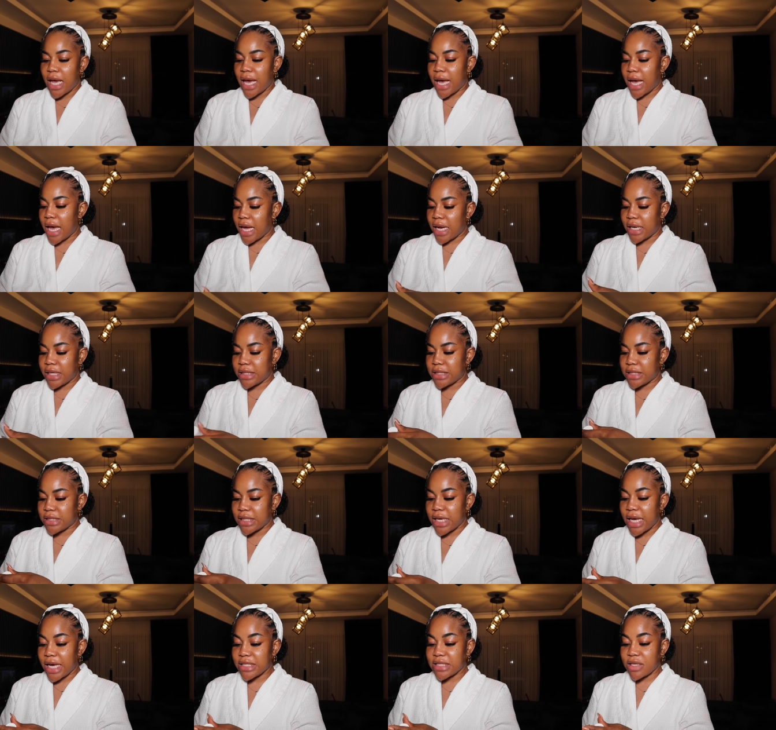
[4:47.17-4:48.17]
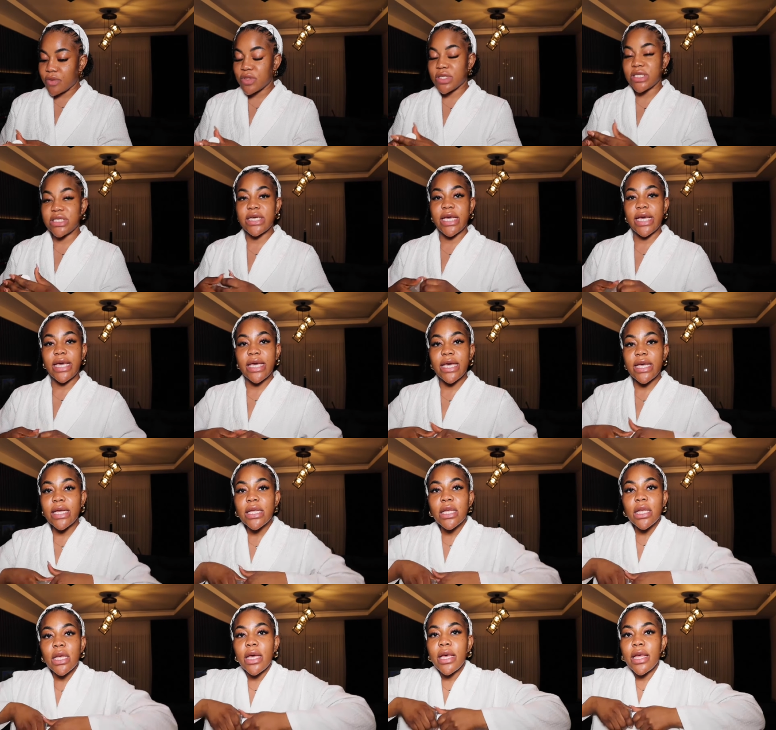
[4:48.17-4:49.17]
And guys, I was
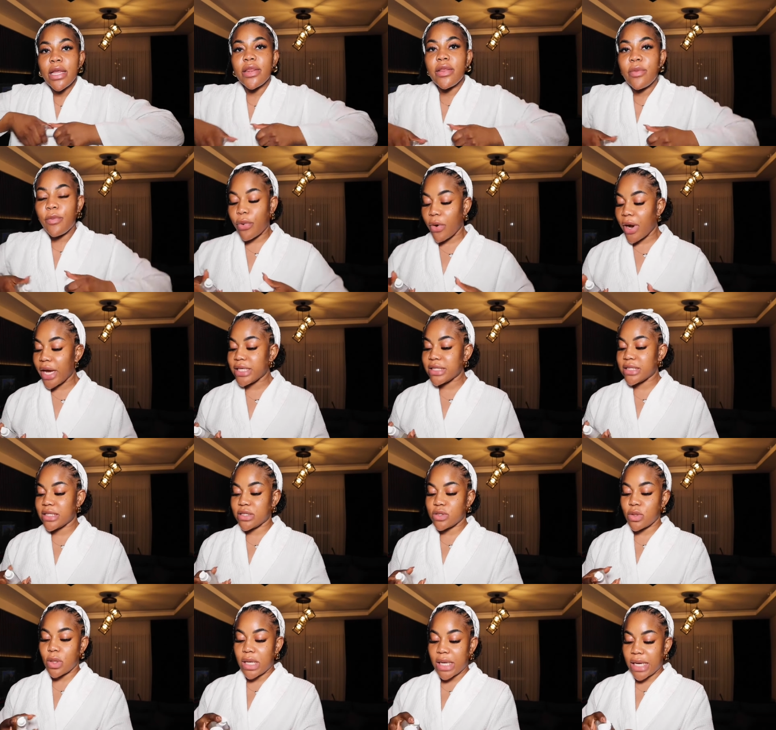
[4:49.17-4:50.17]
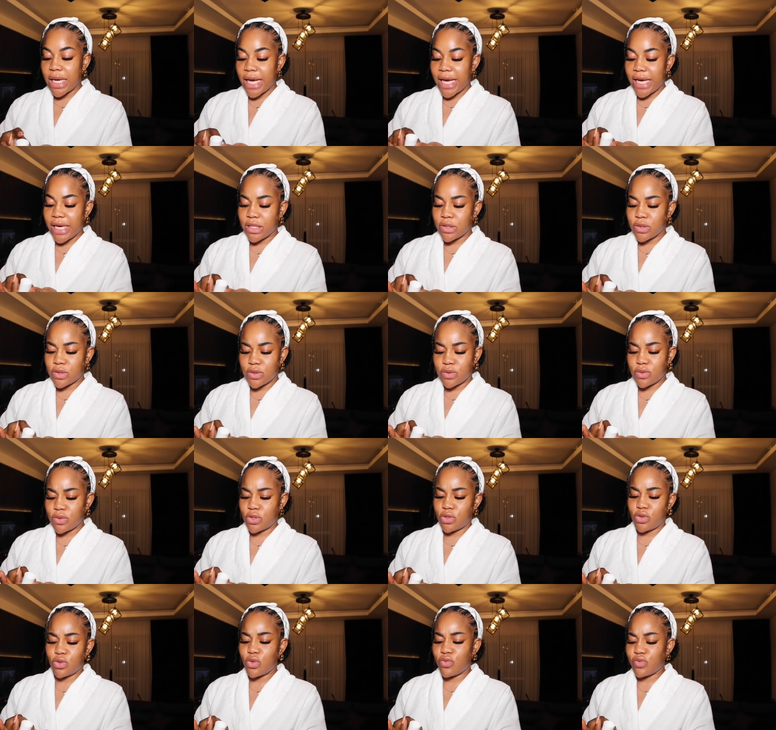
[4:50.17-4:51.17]
checking the prices online to,
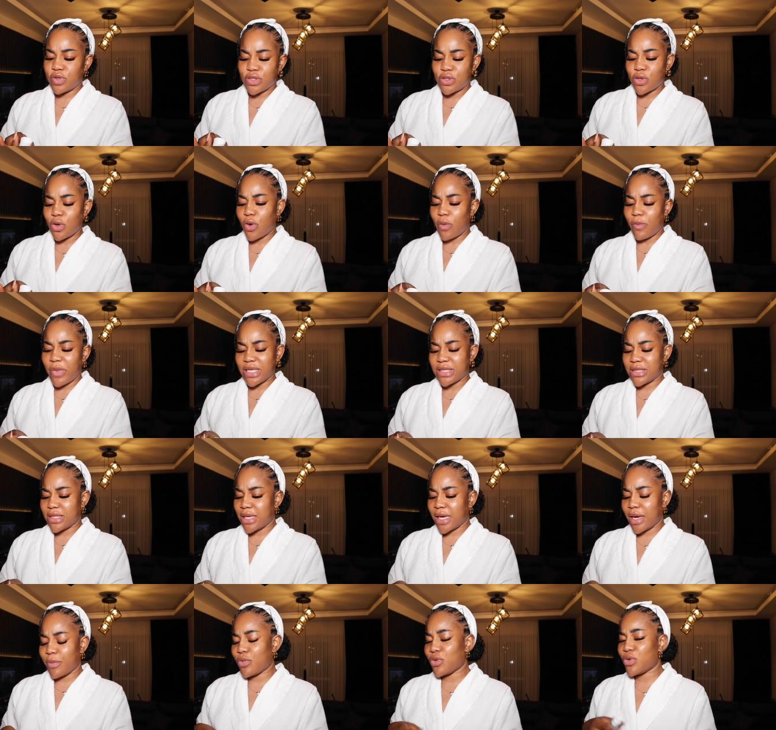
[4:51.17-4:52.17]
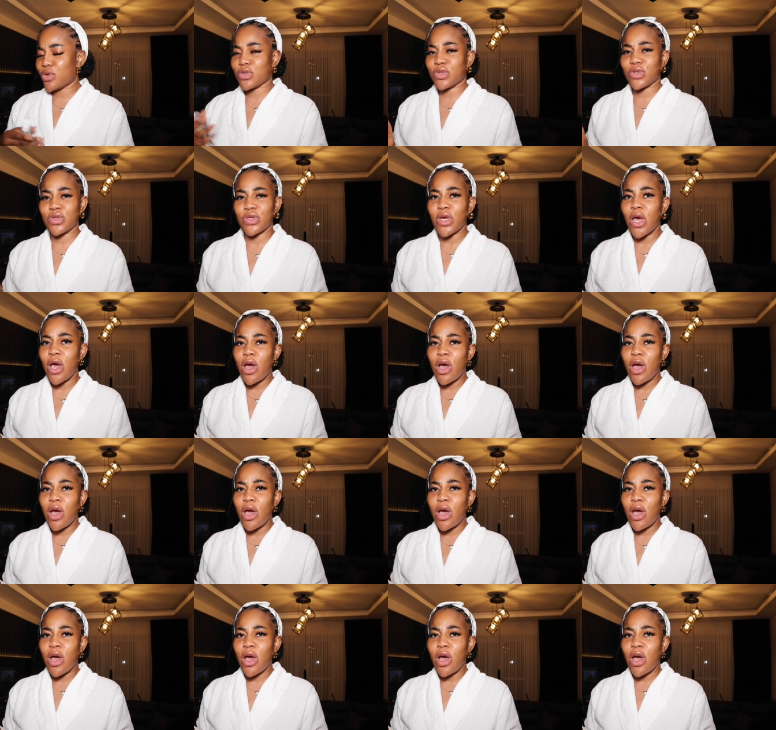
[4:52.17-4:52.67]
you know, restock on my skincare products, because